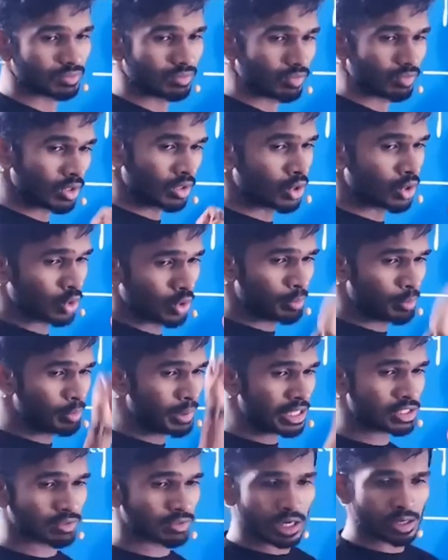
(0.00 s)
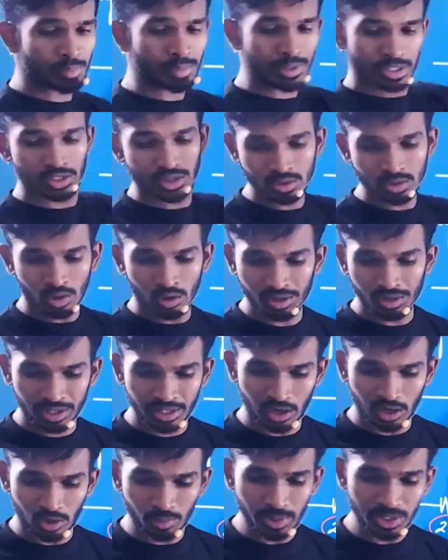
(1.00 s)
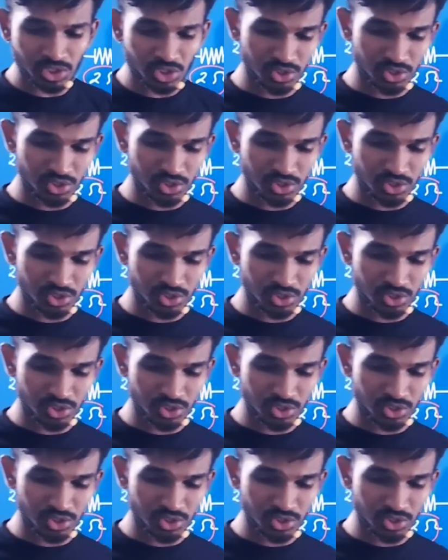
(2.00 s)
2 plus 1 plus 2, altogether how much?